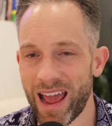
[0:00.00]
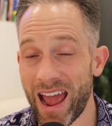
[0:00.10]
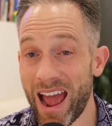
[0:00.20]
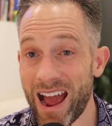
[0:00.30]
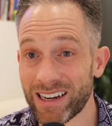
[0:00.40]

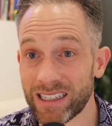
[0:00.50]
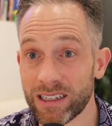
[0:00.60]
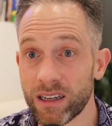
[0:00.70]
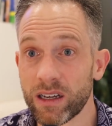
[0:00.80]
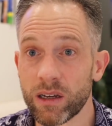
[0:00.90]

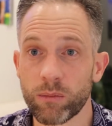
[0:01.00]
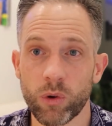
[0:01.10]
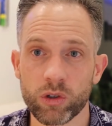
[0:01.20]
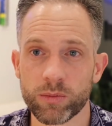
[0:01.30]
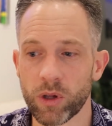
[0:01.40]
adding
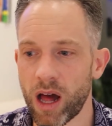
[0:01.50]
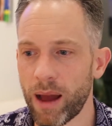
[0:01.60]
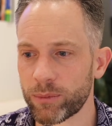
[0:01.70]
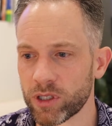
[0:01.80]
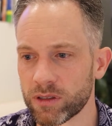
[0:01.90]
multiple
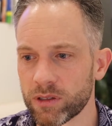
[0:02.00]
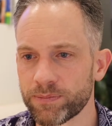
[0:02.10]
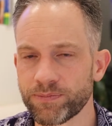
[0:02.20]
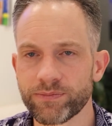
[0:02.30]
options.